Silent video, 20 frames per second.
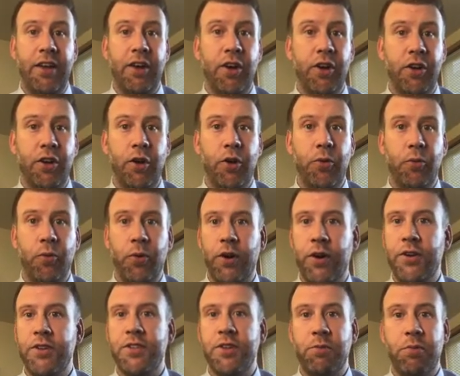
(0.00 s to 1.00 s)
unknown
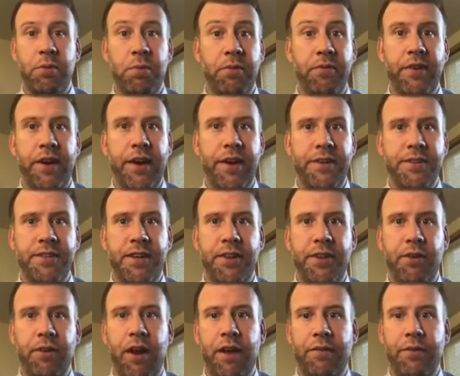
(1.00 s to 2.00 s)
words that would be provided inside the
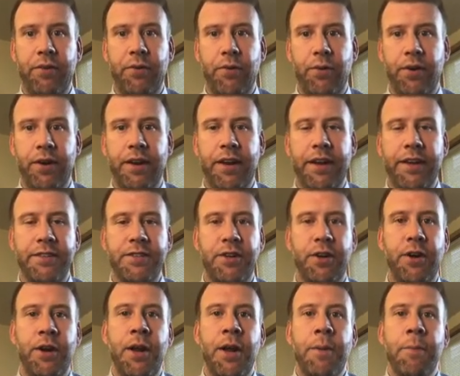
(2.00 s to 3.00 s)
graphic
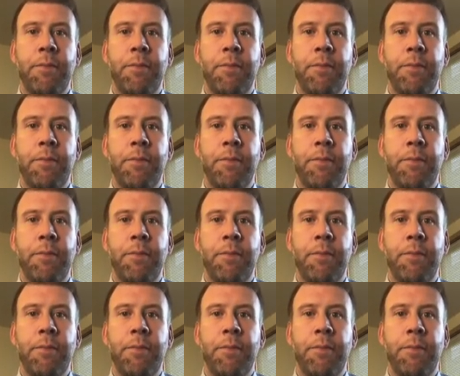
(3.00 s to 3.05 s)
organizer.